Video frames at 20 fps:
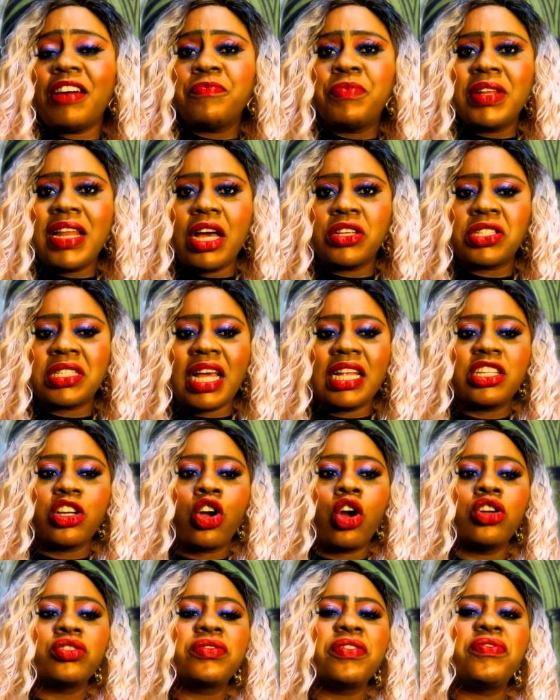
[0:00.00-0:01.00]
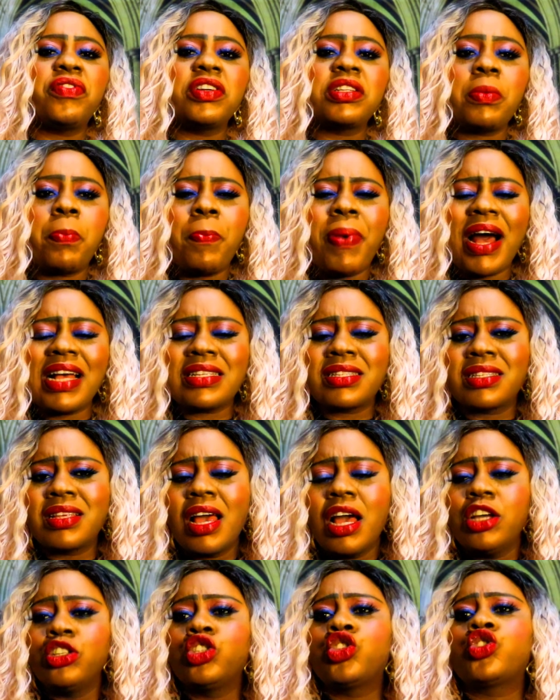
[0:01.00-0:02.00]
I've been outside the country for the
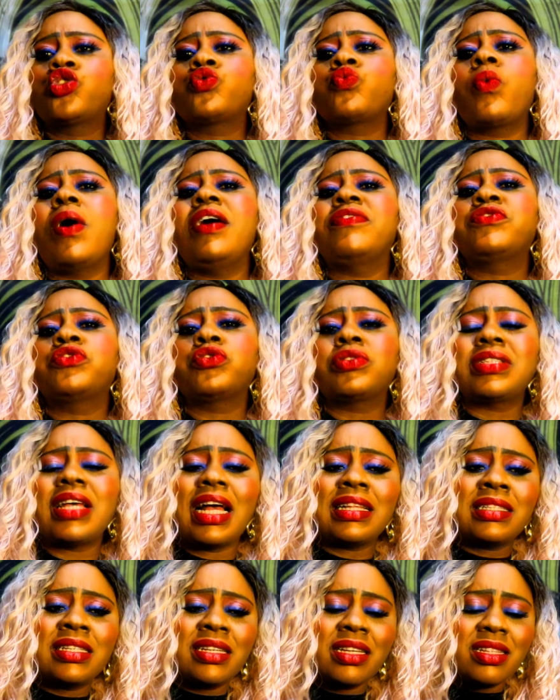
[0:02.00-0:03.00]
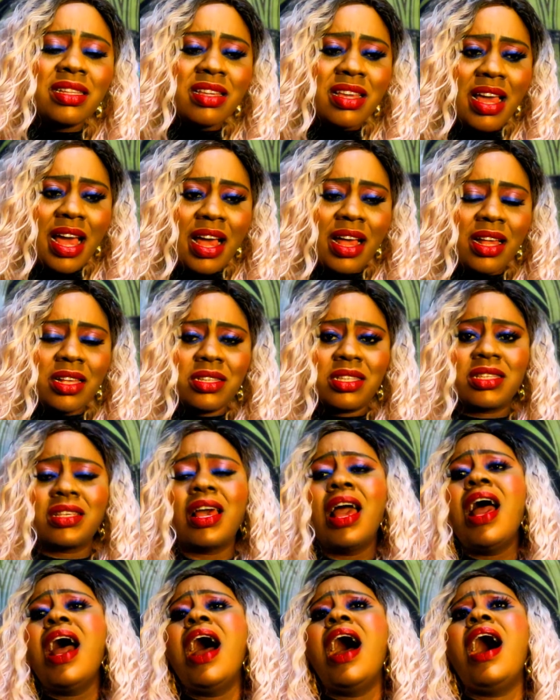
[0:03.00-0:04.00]
past 12 to 13 years.